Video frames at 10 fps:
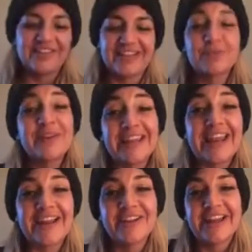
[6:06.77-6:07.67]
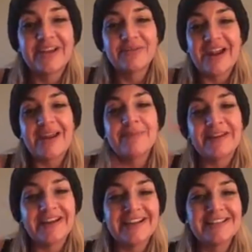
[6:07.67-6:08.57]
this. We can handle it, right?
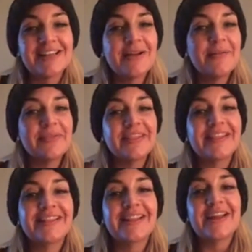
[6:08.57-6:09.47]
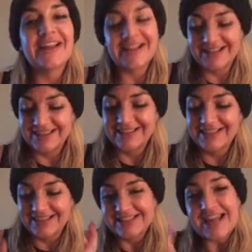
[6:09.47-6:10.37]
Because
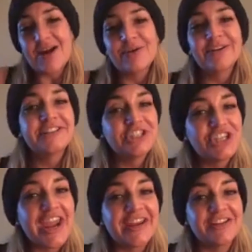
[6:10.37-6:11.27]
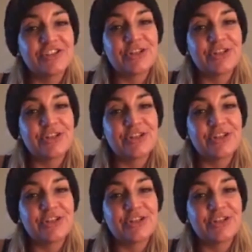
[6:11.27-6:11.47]
the tower has changed.